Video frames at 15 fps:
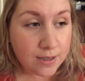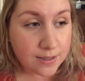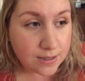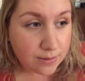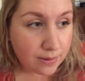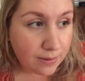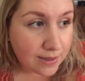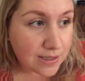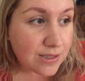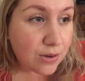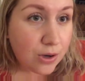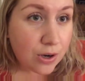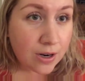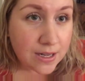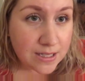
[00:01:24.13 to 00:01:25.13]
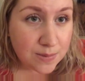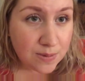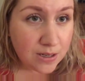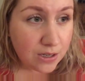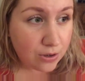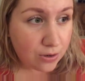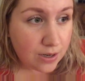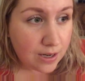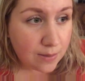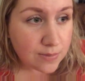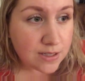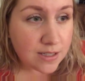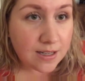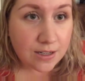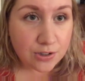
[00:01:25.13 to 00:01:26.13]
So anyway, so your husband and your
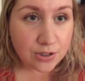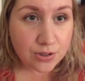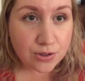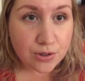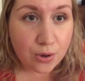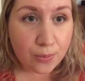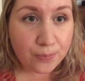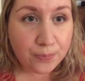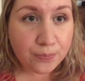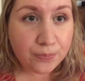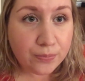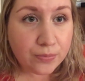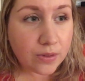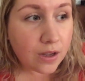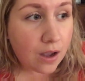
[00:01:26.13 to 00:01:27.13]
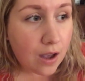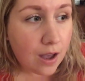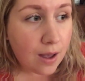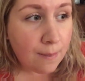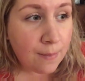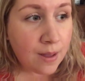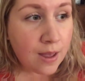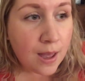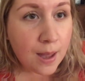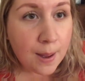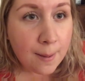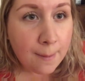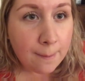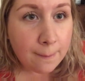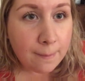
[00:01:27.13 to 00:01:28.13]
names and ages. So
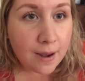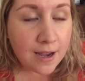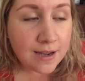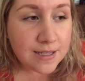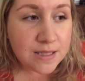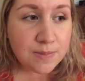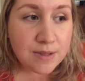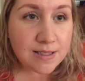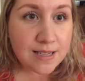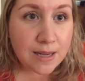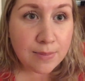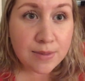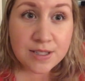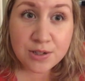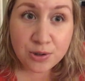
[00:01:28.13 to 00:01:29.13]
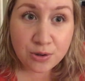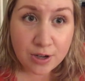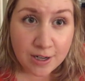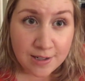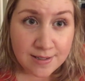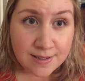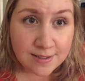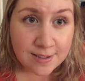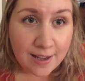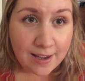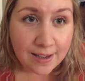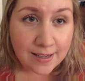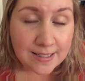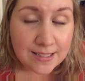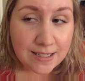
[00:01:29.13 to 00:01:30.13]
my husband's name is Chris,
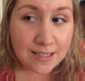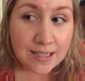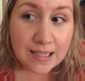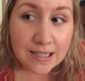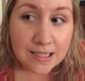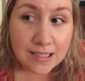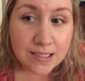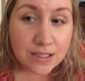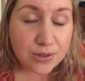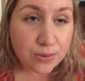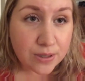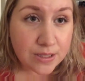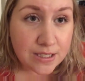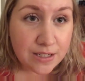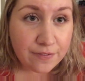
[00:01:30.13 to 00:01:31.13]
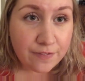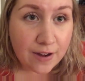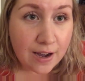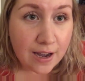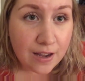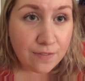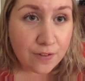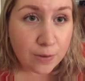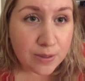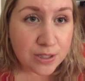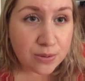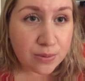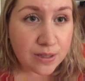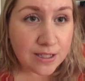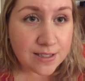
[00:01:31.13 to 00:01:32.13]
and he is 25. He'll be
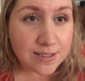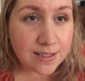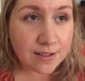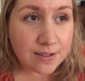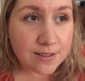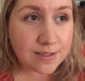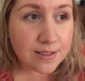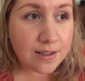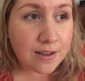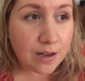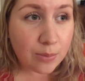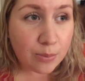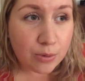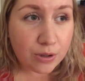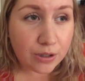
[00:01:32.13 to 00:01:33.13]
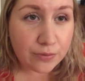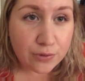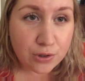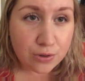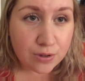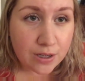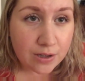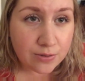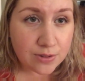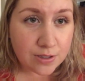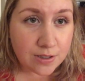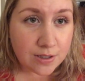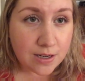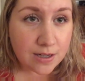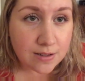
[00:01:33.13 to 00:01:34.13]
26 in April of
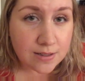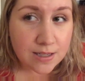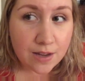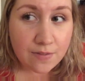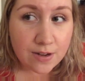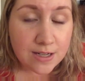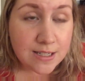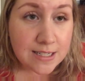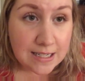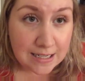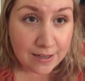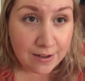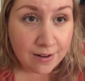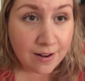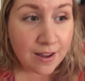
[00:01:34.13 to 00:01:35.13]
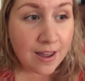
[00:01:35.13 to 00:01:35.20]
2017.